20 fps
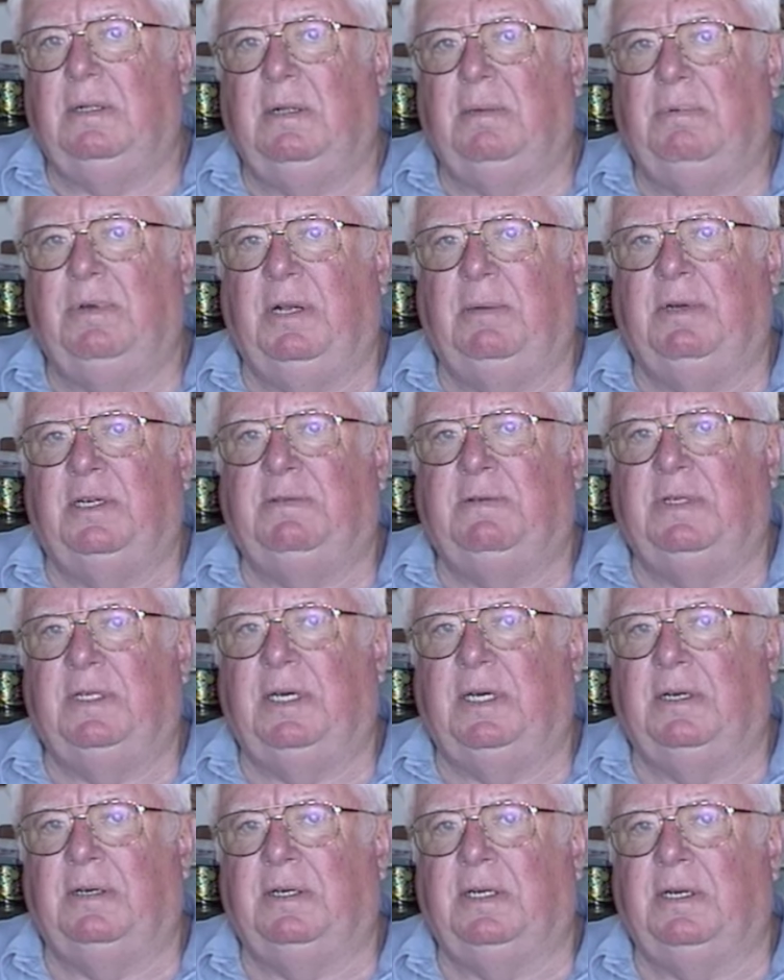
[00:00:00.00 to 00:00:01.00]
So pretty much
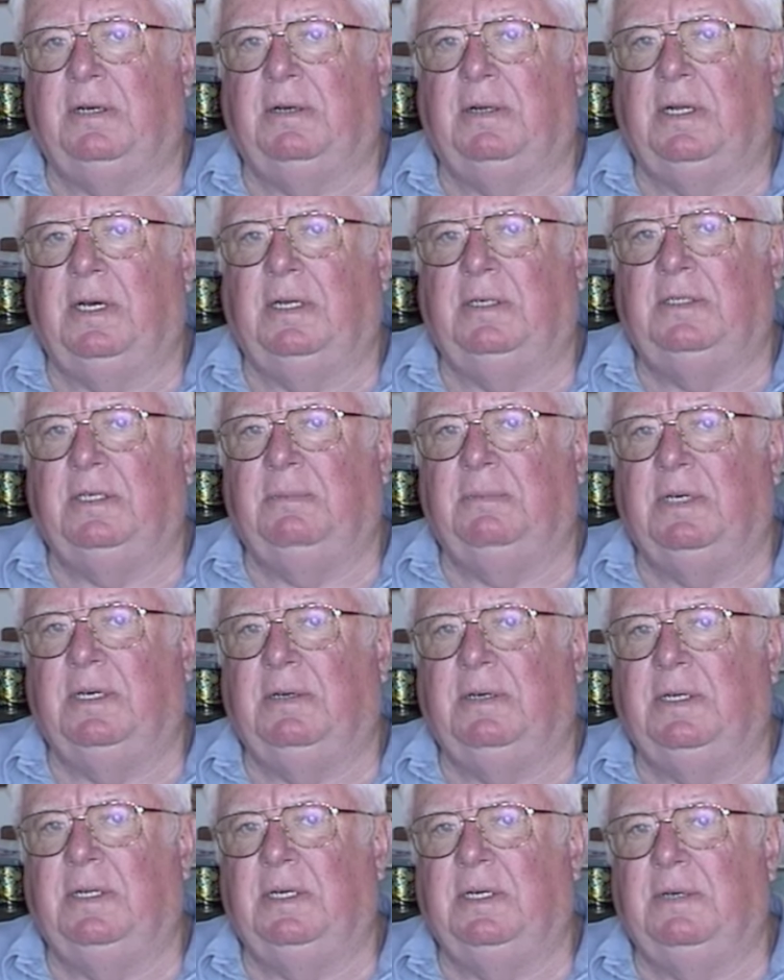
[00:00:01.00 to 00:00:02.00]
retired. Caroline, she
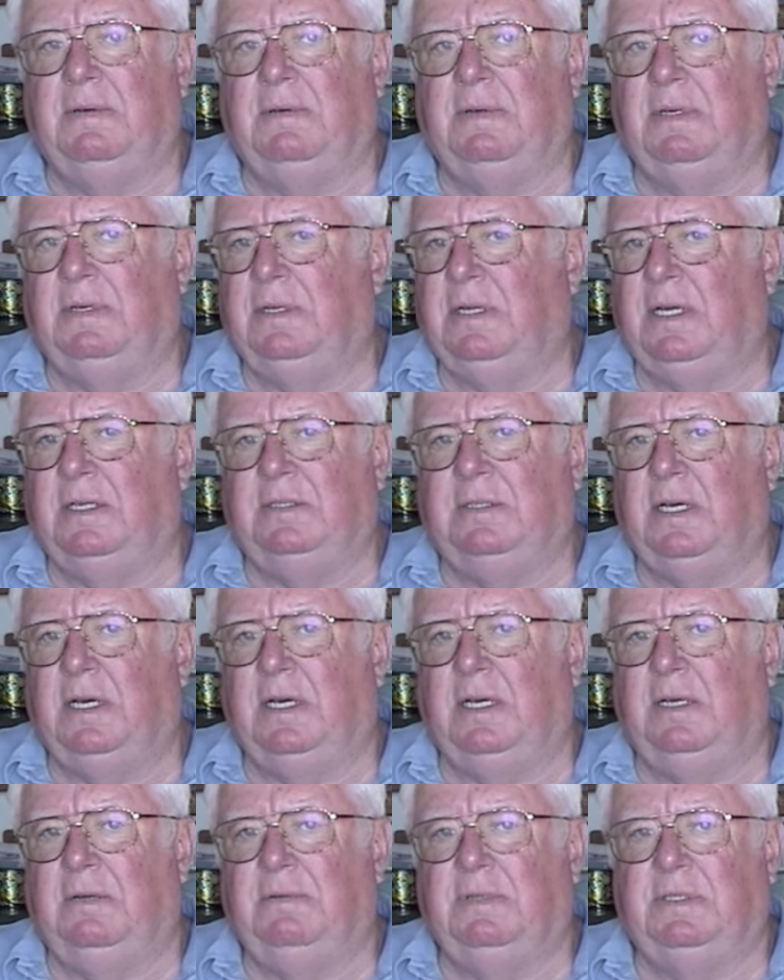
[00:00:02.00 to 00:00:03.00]
married a real nice
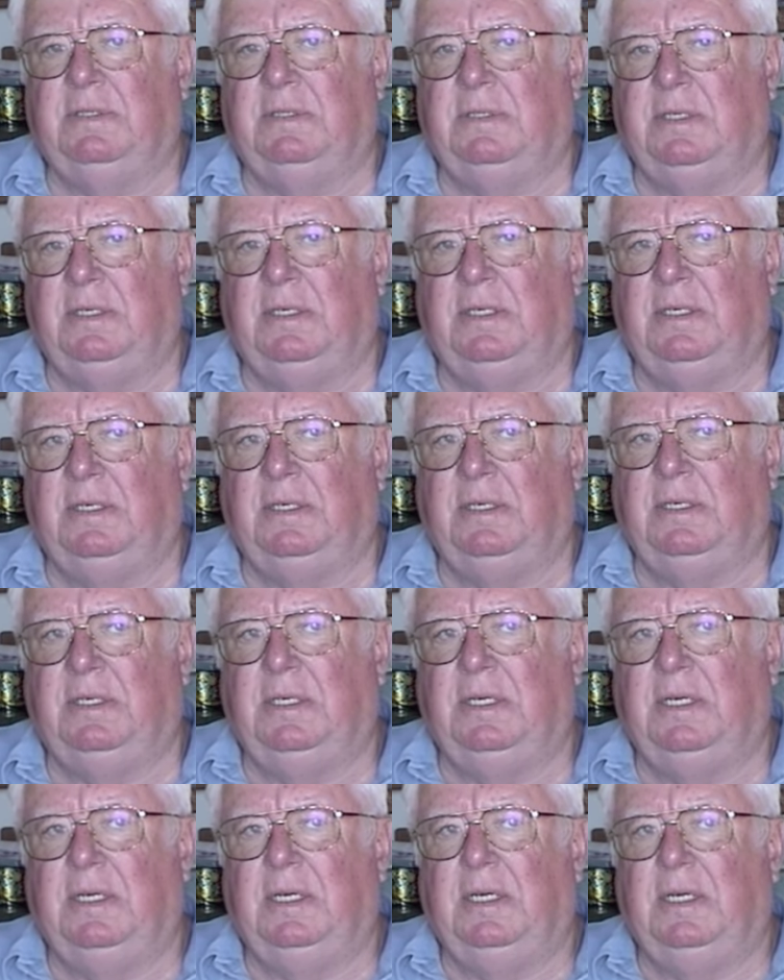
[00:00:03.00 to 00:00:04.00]
guy. He was the,
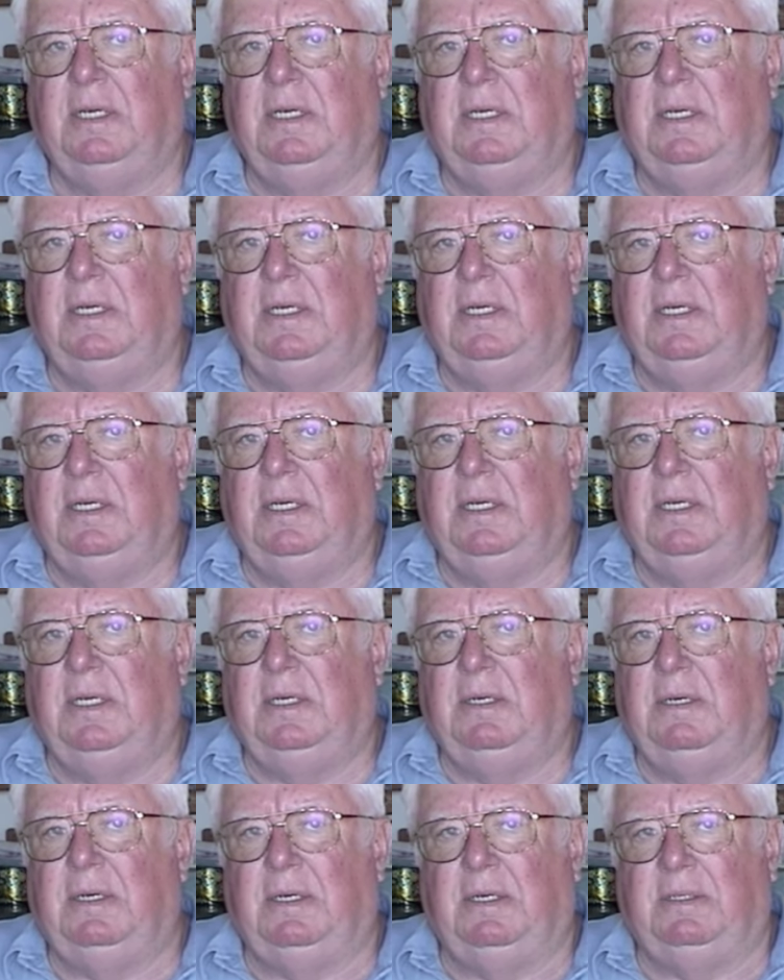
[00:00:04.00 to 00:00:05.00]

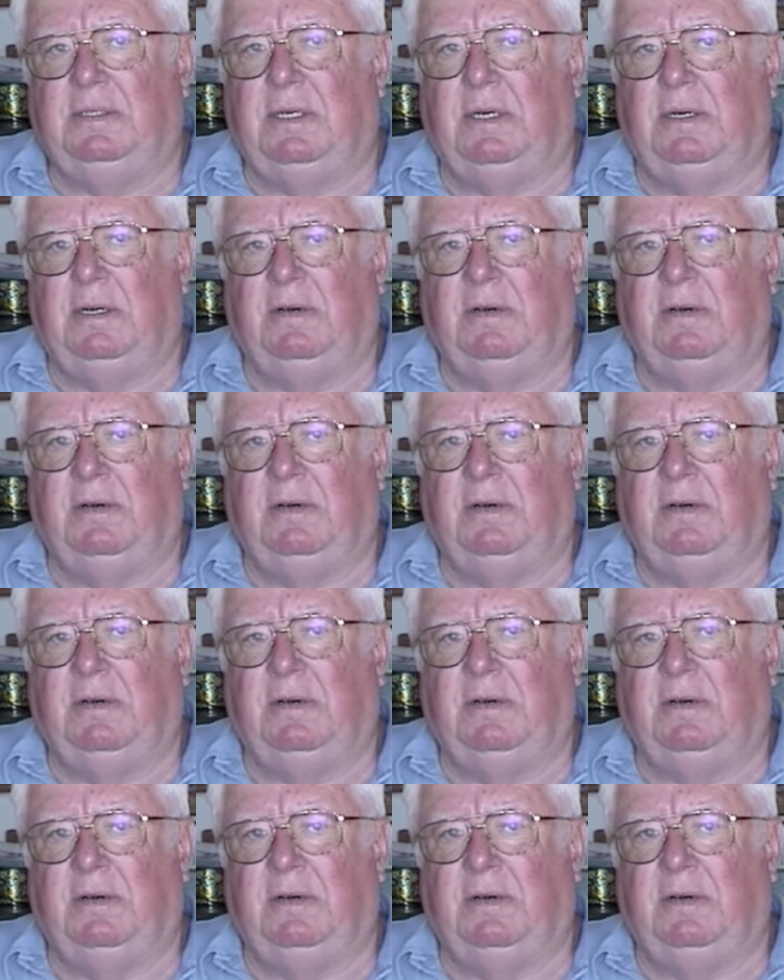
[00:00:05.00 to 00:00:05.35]
well, uh, he